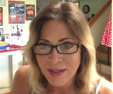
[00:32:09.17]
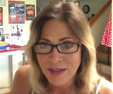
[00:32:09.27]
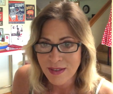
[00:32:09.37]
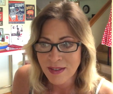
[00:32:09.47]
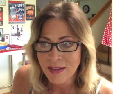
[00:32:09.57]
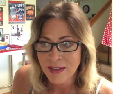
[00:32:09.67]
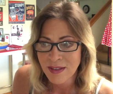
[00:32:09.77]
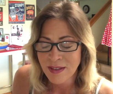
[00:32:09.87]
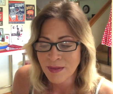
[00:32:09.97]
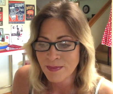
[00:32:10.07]

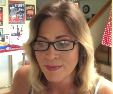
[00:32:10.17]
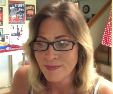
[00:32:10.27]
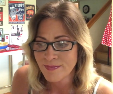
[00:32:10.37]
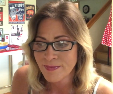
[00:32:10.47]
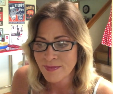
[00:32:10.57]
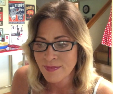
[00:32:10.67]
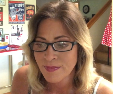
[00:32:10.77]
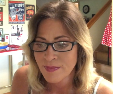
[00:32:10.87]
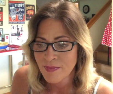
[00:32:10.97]
Nobody speaks.